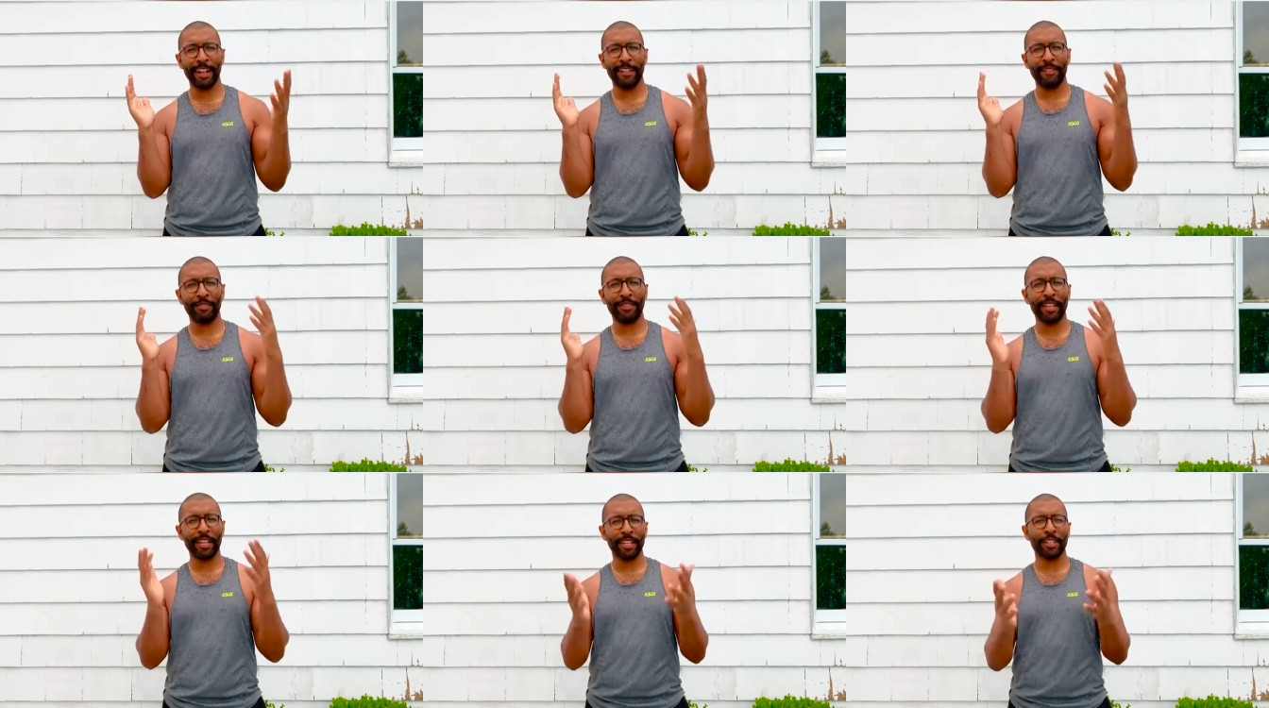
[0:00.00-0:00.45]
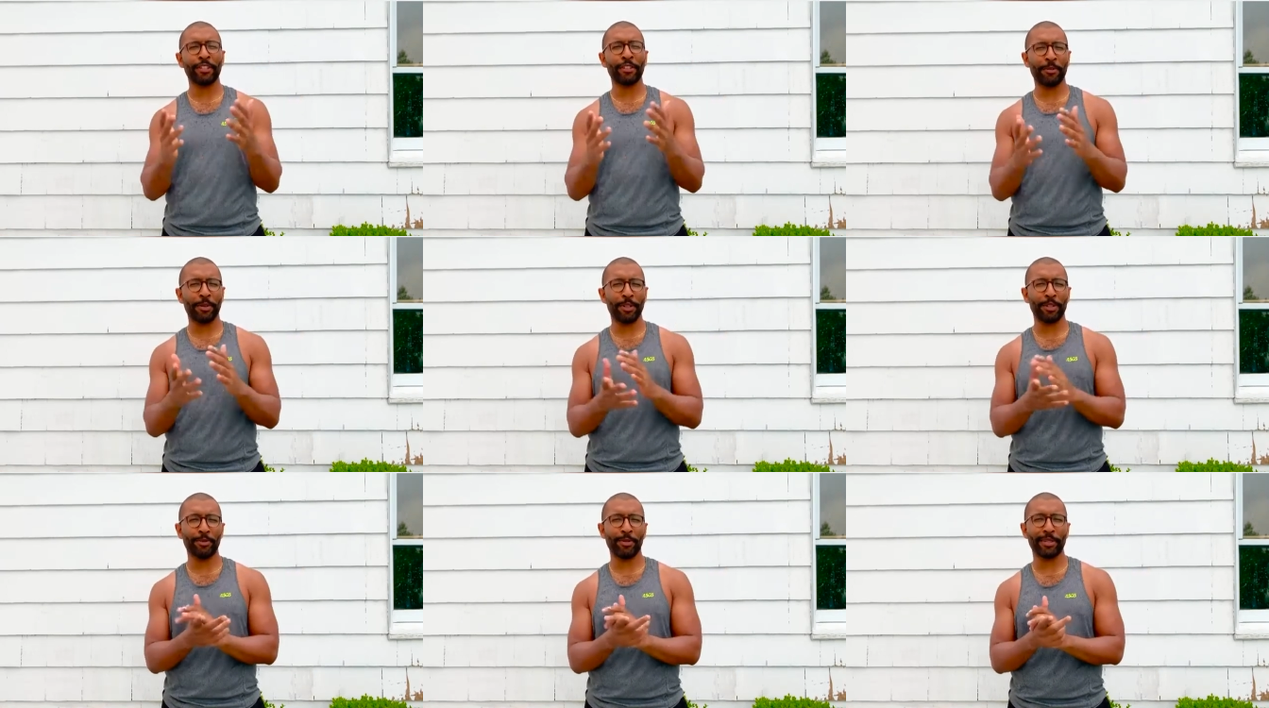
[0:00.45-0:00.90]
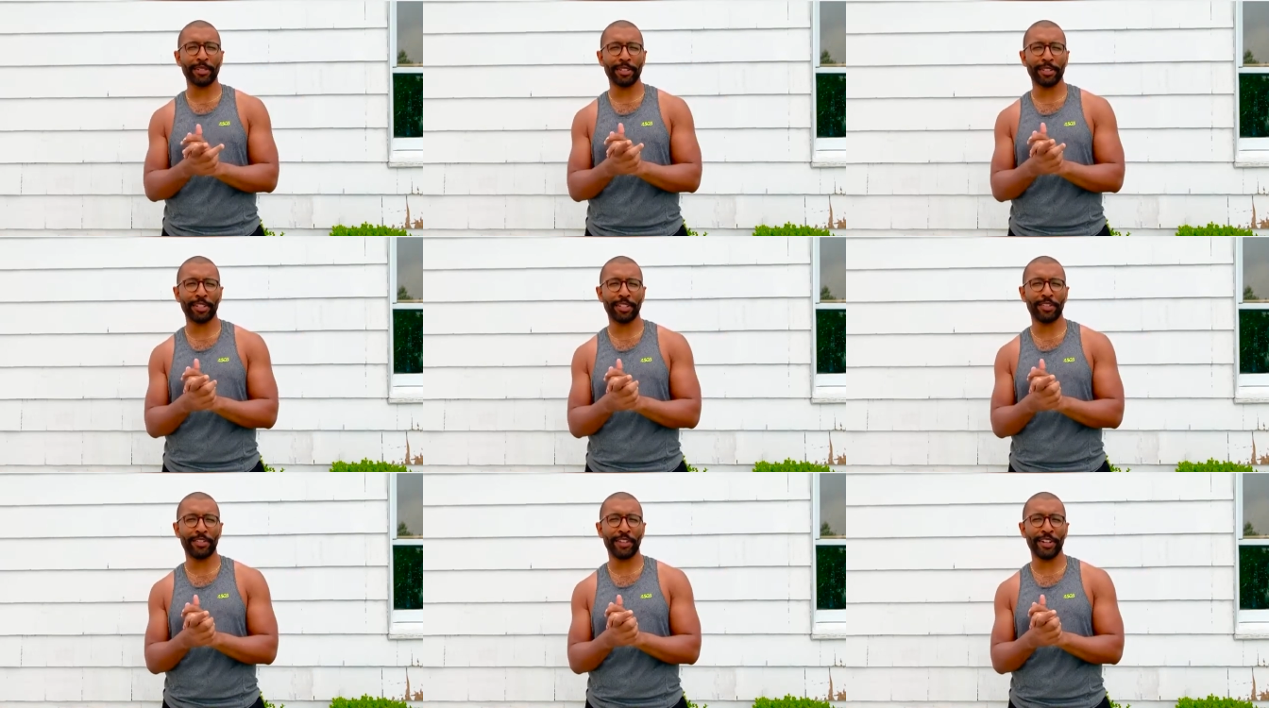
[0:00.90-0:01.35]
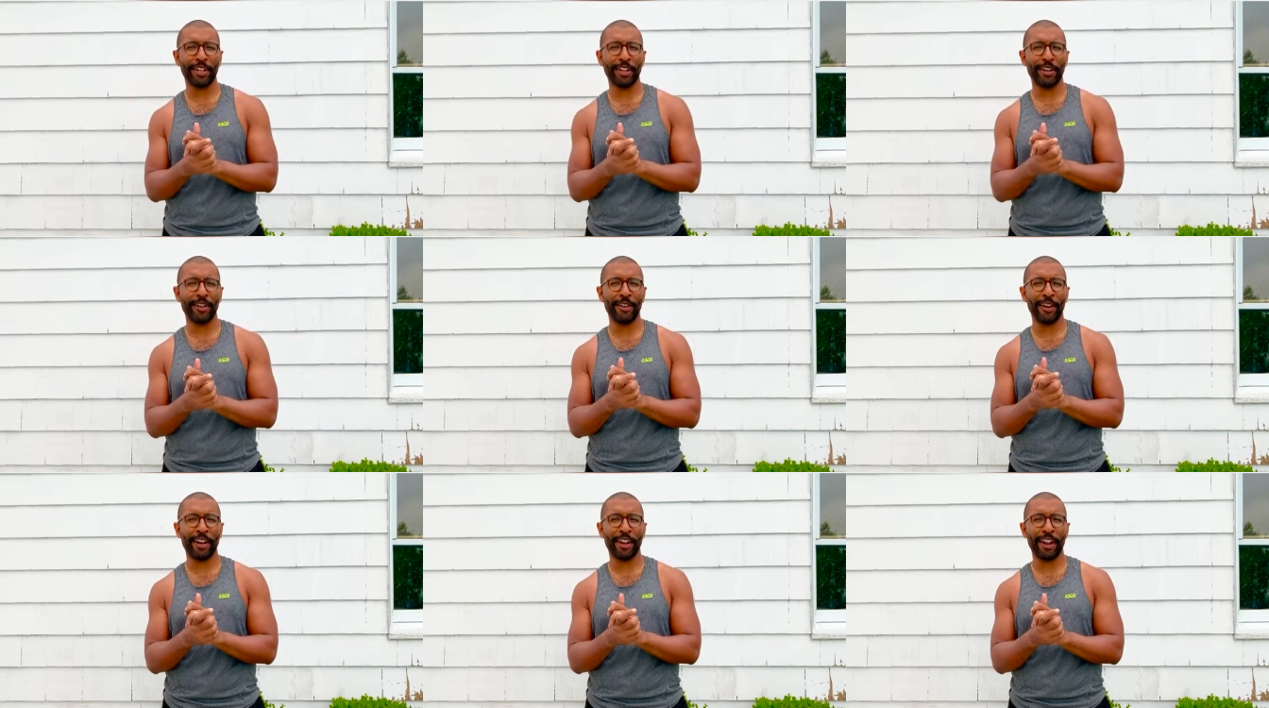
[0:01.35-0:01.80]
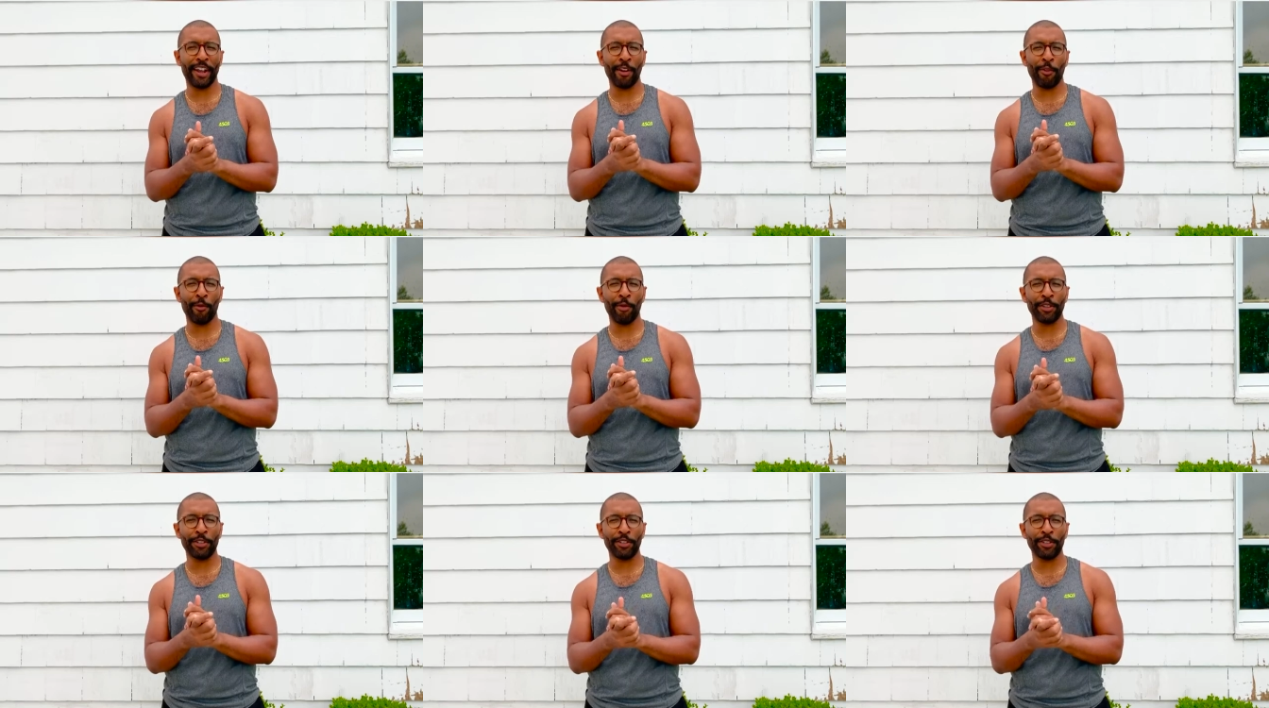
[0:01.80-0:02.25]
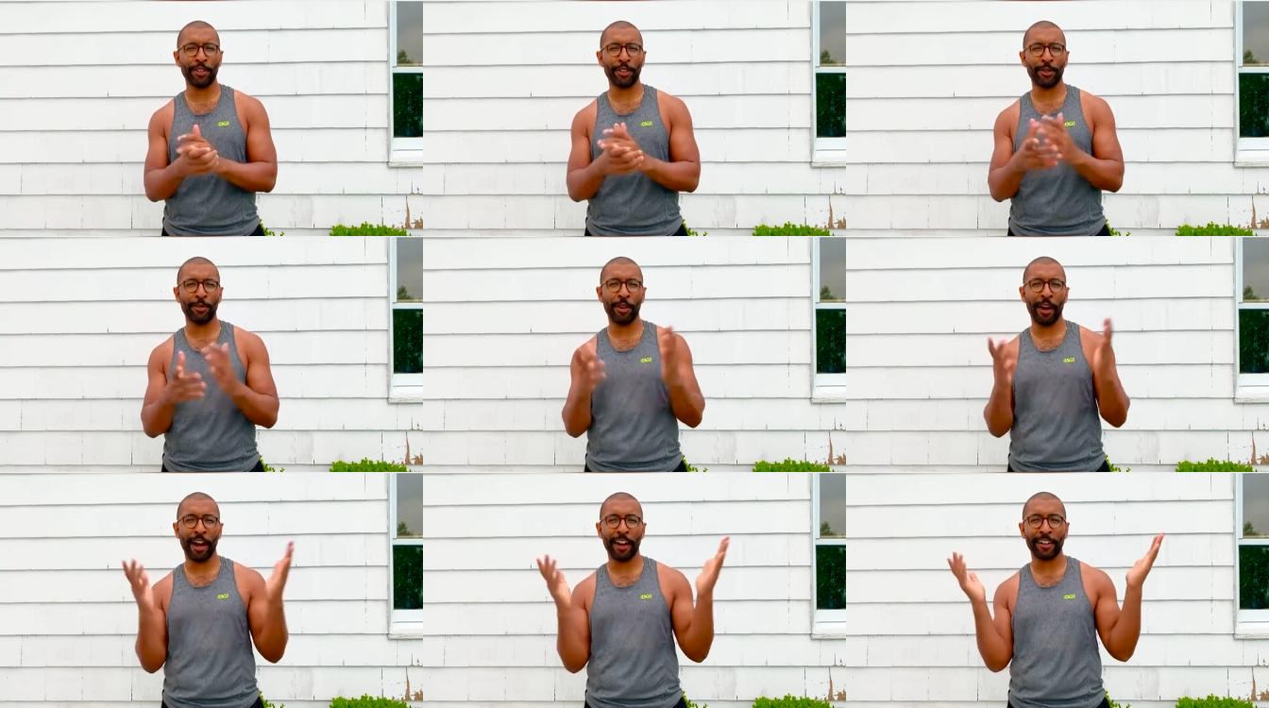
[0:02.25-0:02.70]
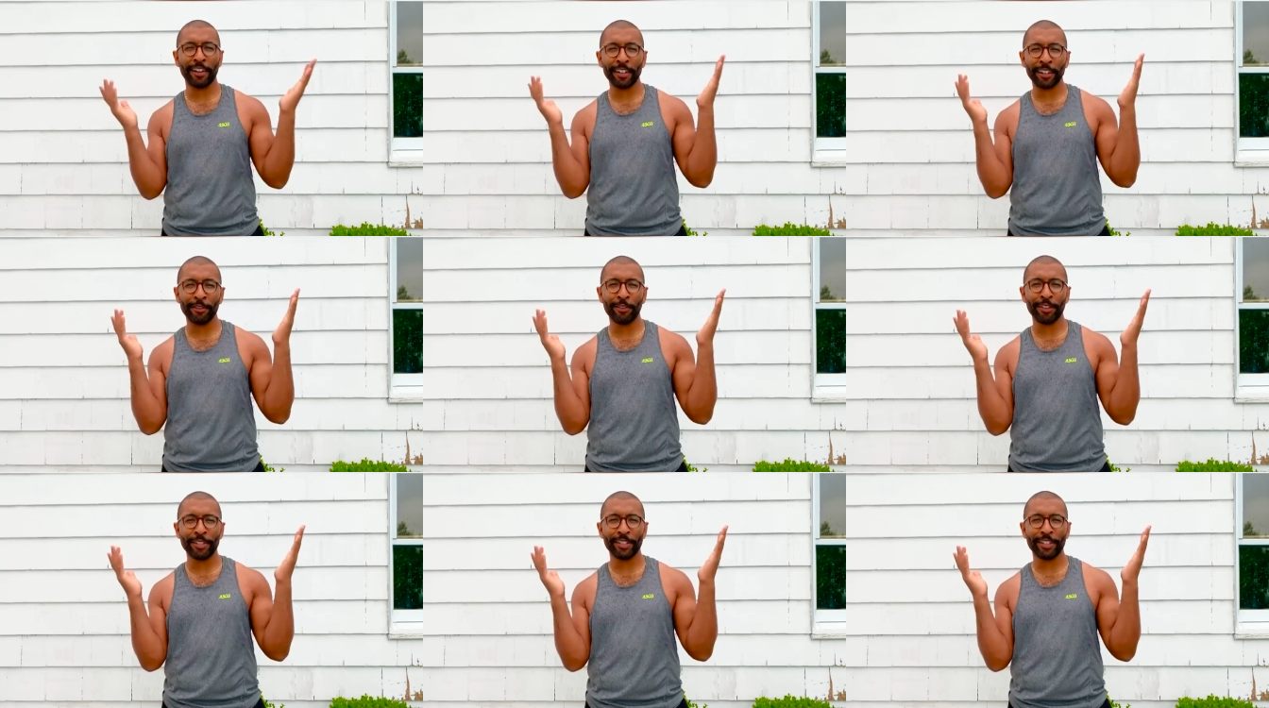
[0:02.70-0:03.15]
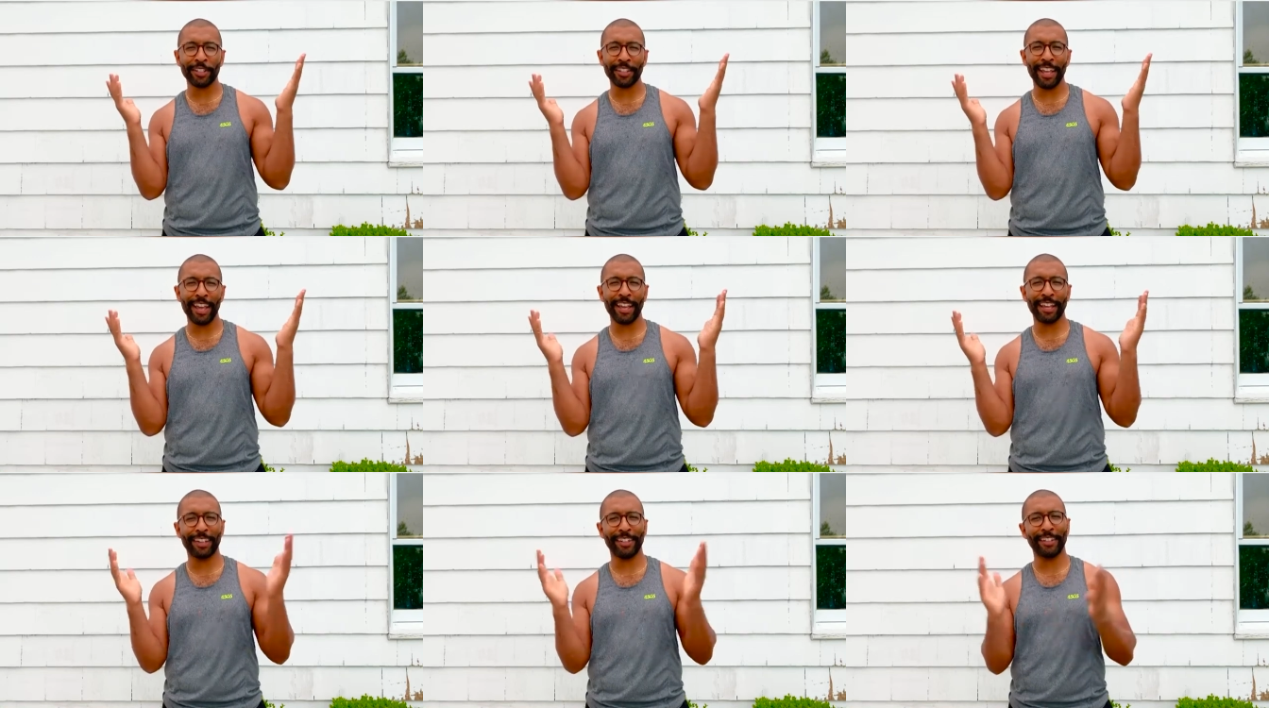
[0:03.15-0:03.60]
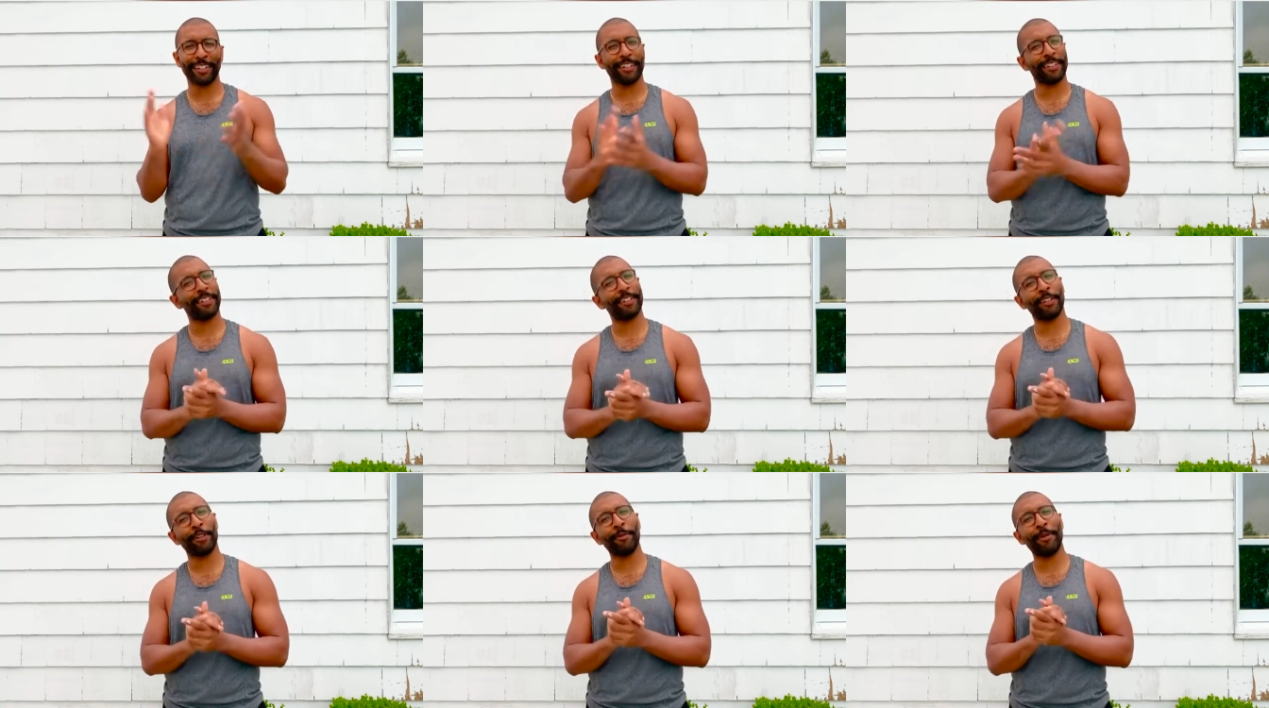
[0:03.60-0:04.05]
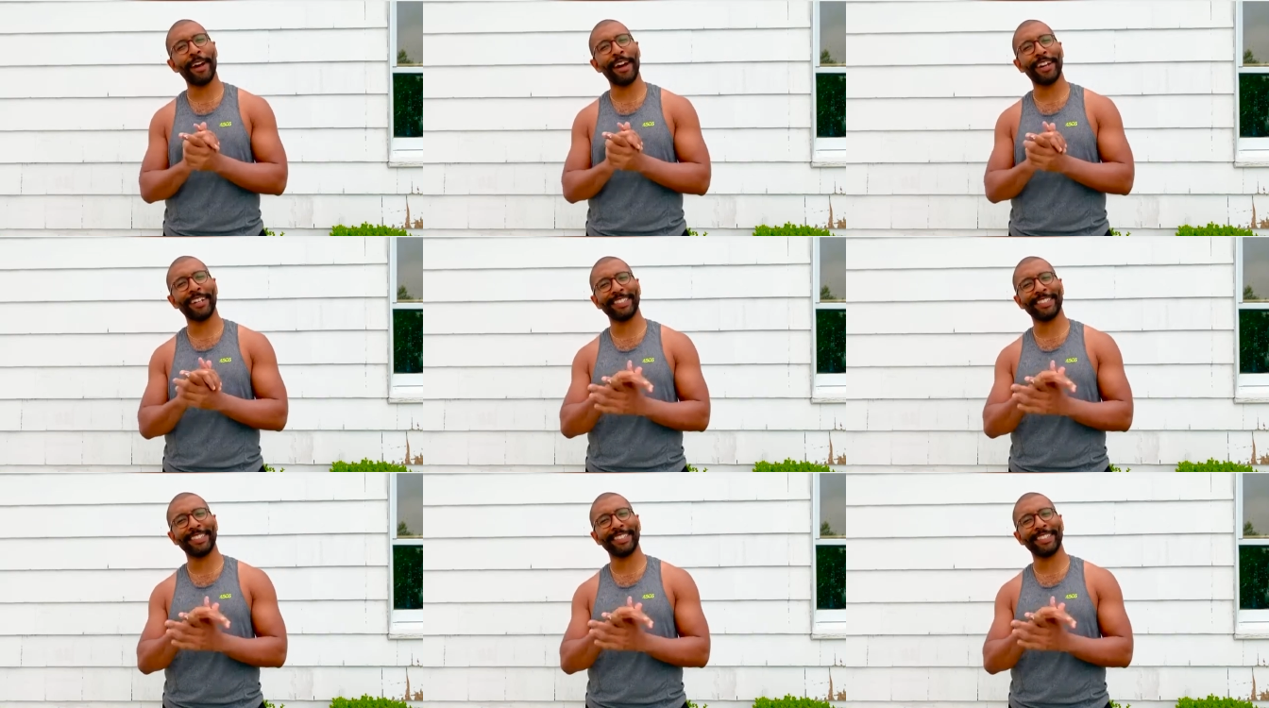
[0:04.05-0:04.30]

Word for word: Thank you so much for watching this video, and I wish you a good rest of your day. Goodbye.